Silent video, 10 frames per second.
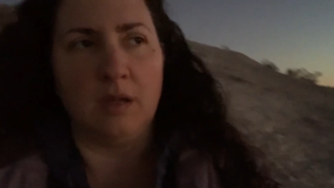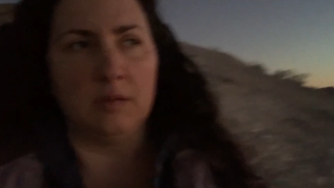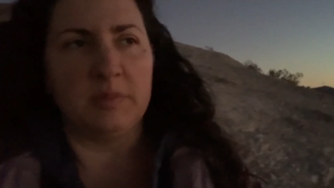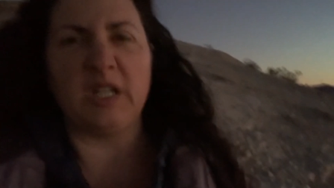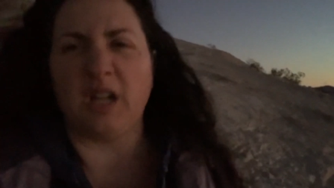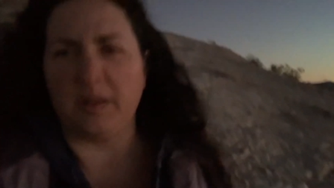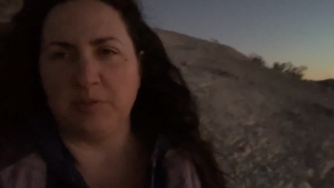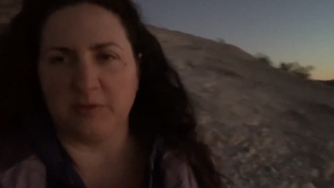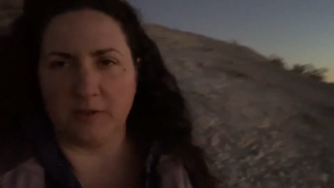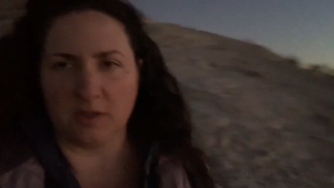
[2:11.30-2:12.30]
but I
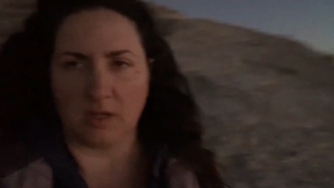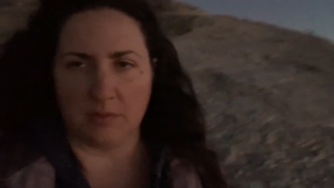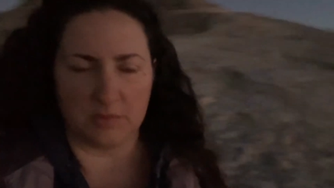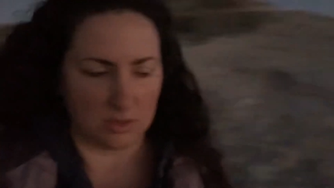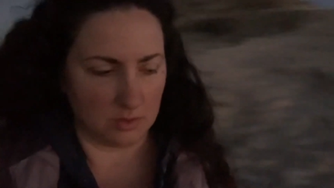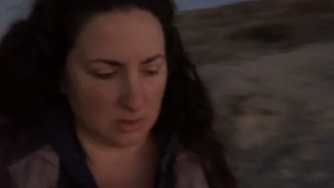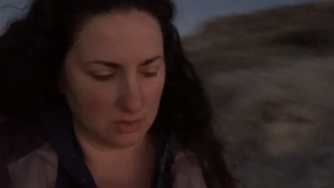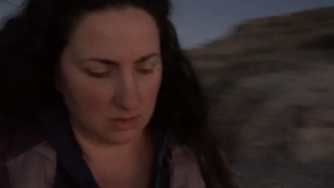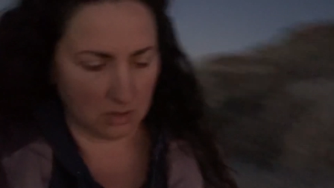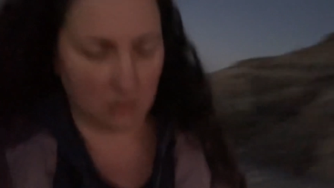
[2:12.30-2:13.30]
prefer to come to a,
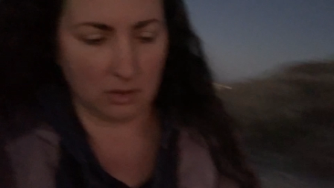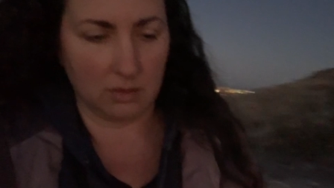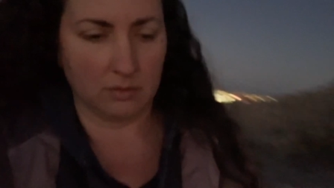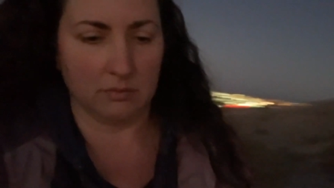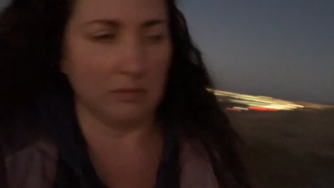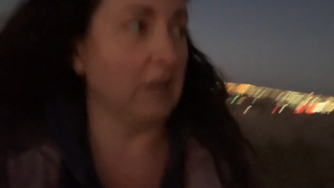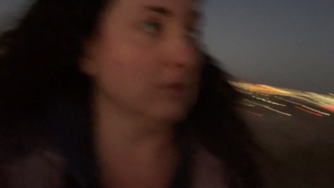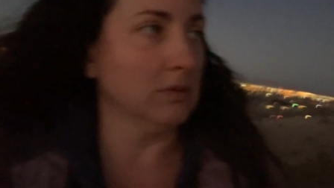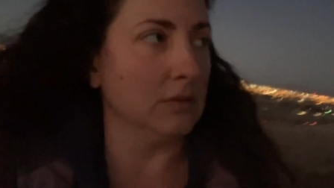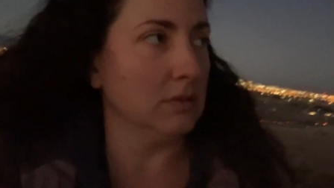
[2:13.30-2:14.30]
a
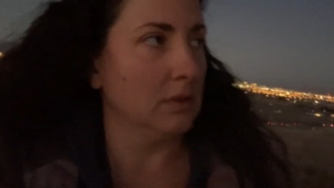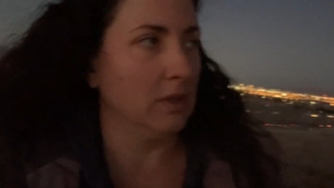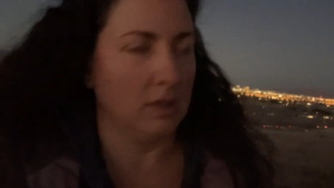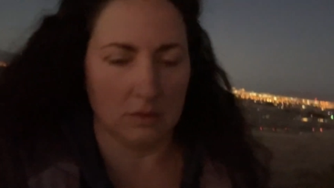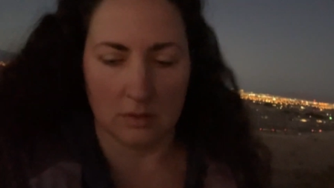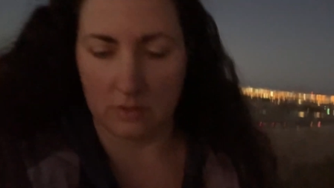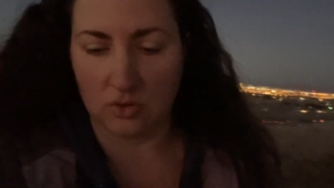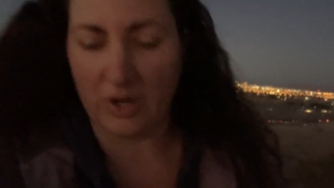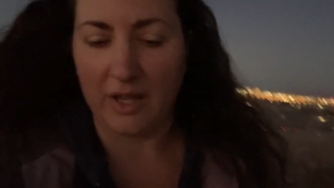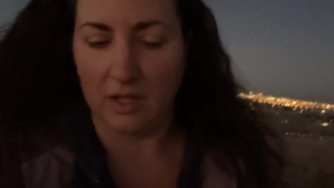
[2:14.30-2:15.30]
mountain, you know, or a
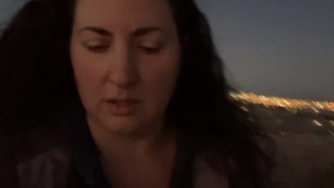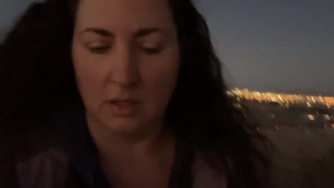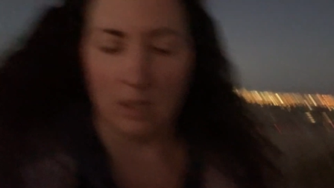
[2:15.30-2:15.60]
trail.